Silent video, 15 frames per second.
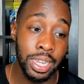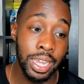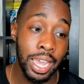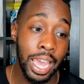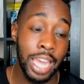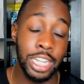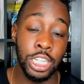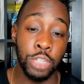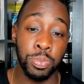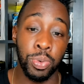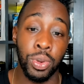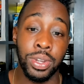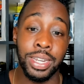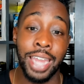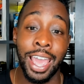at this
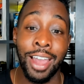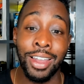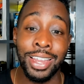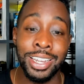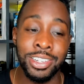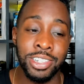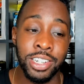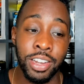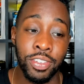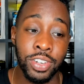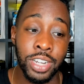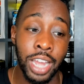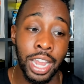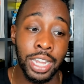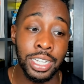point now, each and every
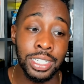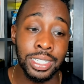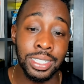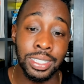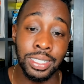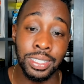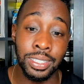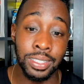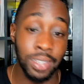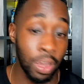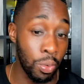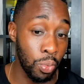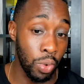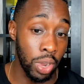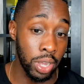night,
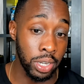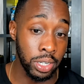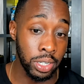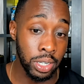someone